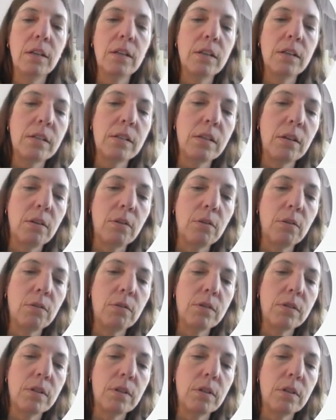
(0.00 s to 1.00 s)
So
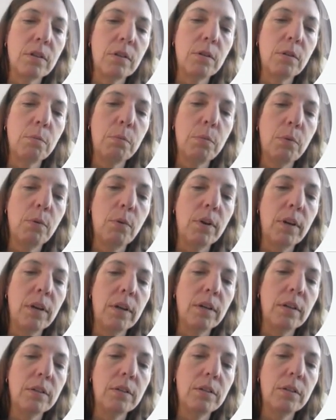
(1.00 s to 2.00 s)

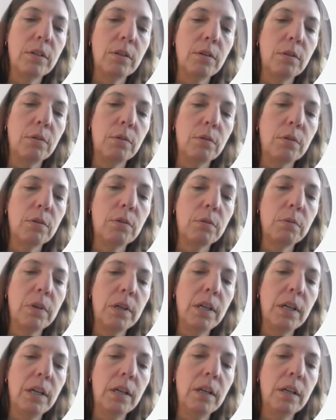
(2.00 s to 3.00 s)

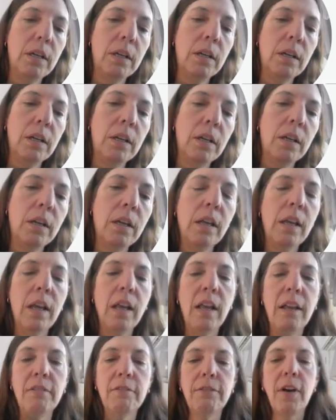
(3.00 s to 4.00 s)
0.23.
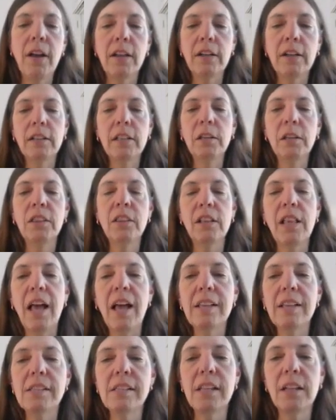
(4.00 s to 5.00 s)
And finally, the
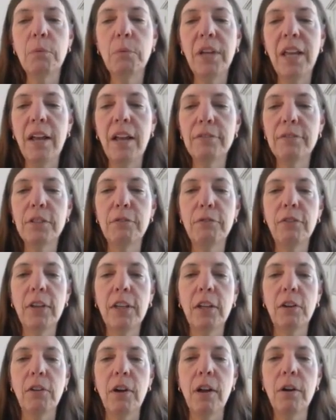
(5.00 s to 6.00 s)
last thing we have to
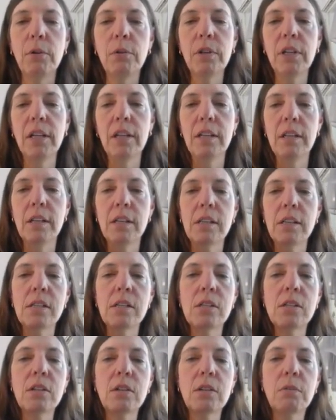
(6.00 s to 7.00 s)
figure out
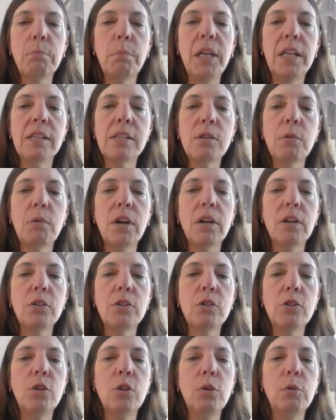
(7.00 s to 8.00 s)
is P
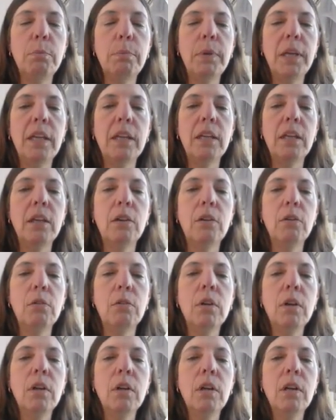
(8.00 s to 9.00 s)
squared
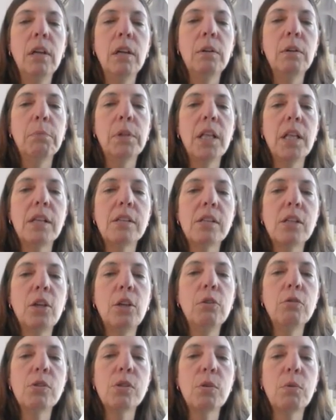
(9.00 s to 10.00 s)
2PQ plus
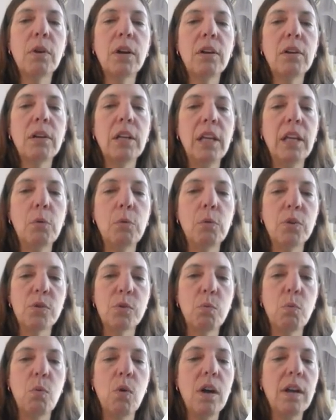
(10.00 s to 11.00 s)
Q squared
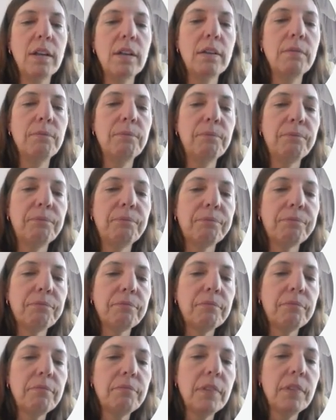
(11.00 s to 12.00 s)
equals 1.
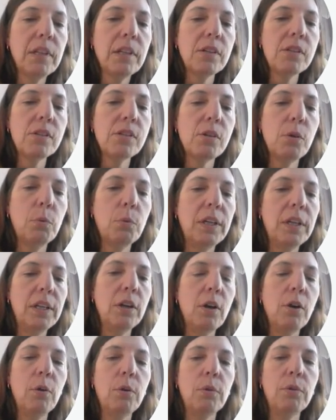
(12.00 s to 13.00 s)
So we
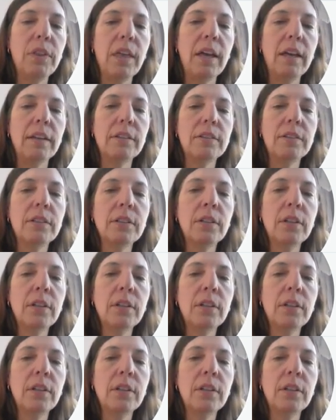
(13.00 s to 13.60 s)
know that